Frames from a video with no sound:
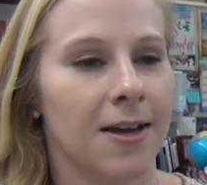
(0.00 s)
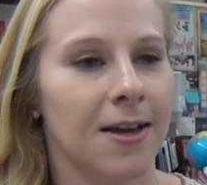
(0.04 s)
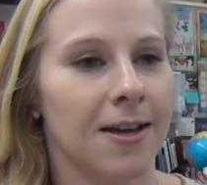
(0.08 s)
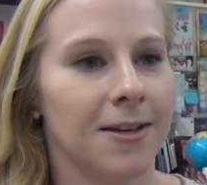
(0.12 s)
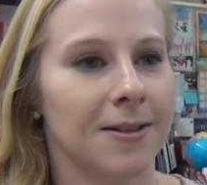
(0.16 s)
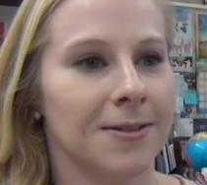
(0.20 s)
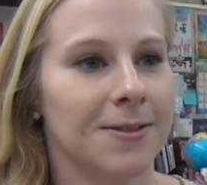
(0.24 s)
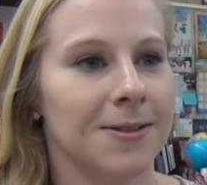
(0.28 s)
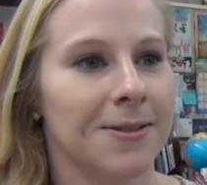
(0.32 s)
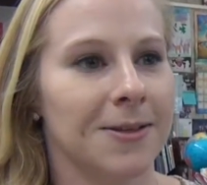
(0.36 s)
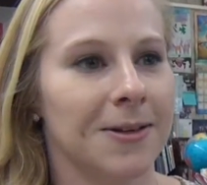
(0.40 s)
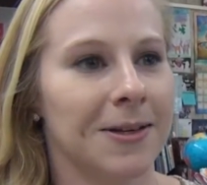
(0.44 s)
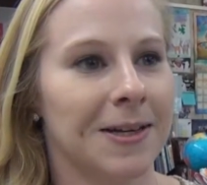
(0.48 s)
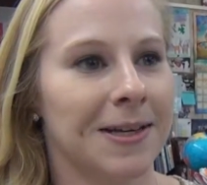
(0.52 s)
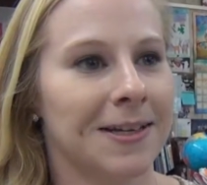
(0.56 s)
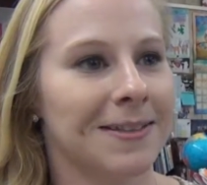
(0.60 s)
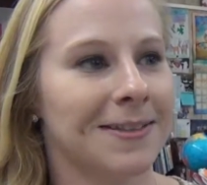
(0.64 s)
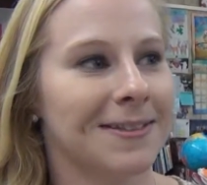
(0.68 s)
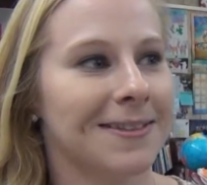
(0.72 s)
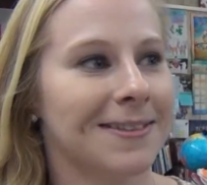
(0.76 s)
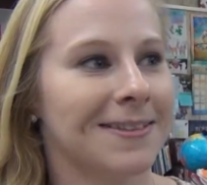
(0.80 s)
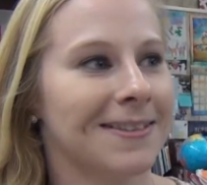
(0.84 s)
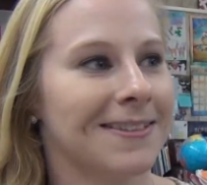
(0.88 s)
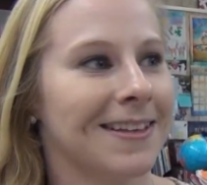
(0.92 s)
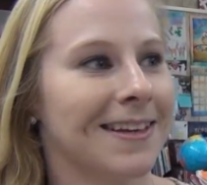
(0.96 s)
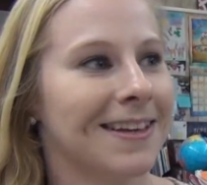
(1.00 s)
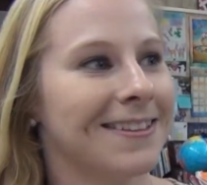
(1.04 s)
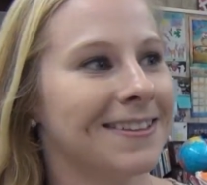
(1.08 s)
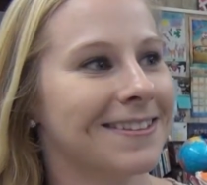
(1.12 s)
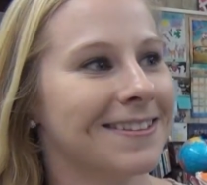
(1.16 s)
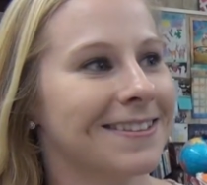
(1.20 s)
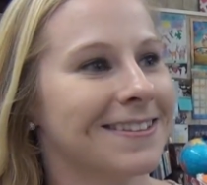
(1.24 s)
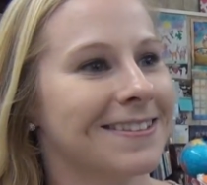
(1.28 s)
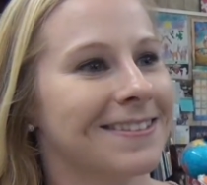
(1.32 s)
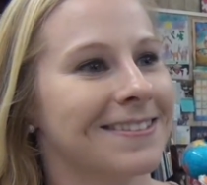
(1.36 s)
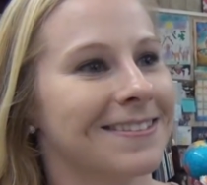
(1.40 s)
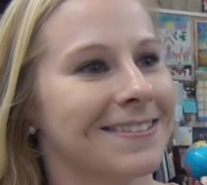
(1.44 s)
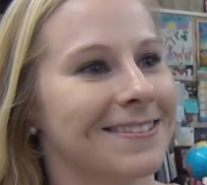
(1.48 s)
And so I guess that's
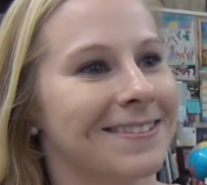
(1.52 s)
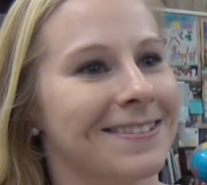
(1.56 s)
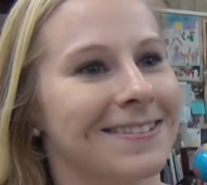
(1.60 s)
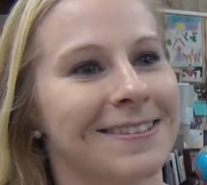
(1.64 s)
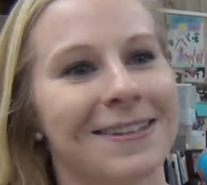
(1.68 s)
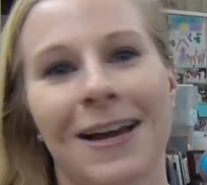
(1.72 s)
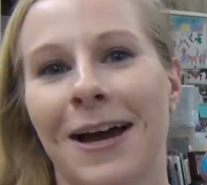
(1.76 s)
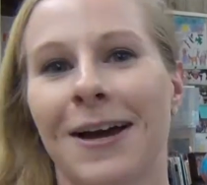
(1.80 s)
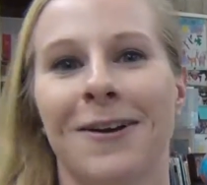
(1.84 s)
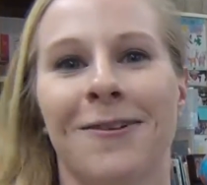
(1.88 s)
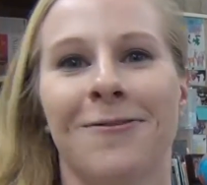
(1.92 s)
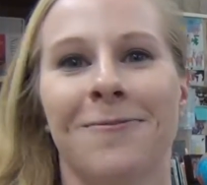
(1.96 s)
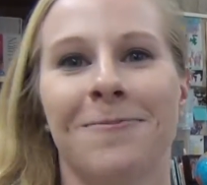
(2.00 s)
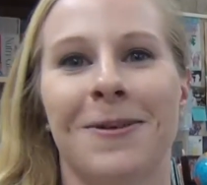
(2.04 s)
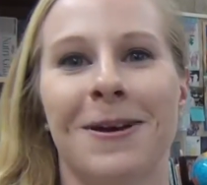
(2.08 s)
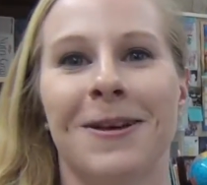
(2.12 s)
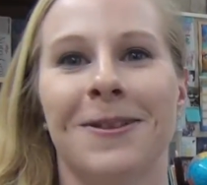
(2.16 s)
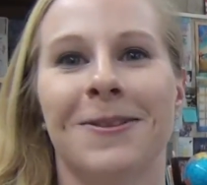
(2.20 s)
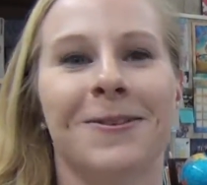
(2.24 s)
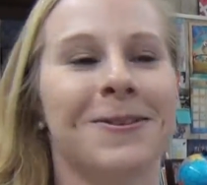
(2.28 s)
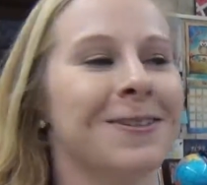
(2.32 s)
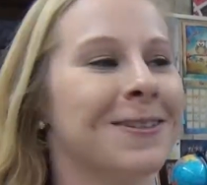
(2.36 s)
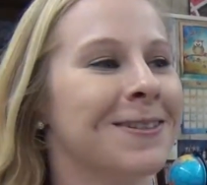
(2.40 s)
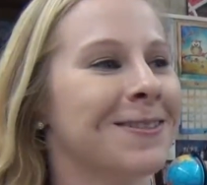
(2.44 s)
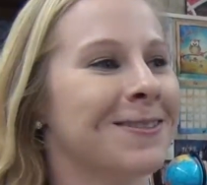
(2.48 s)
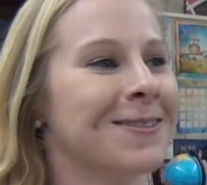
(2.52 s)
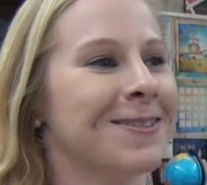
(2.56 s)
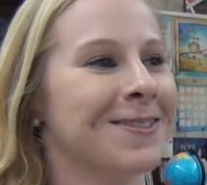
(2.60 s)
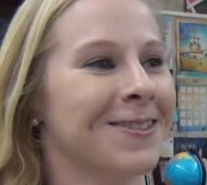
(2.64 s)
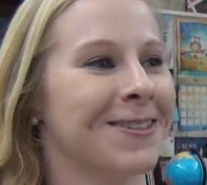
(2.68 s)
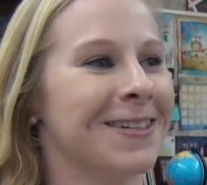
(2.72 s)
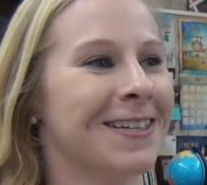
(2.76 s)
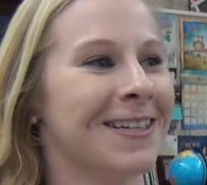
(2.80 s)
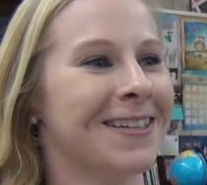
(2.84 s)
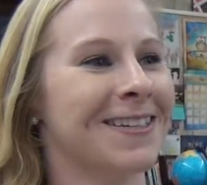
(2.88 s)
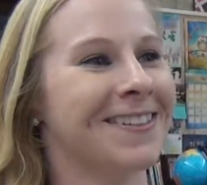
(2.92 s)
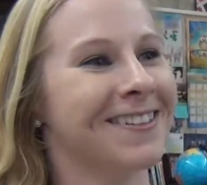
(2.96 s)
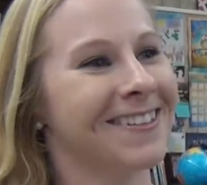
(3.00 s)
kind of my learning
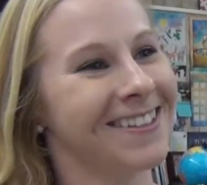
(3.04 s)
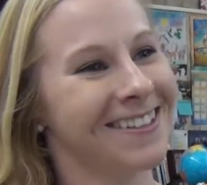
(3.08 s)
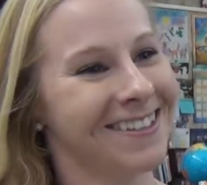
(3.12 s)
journey.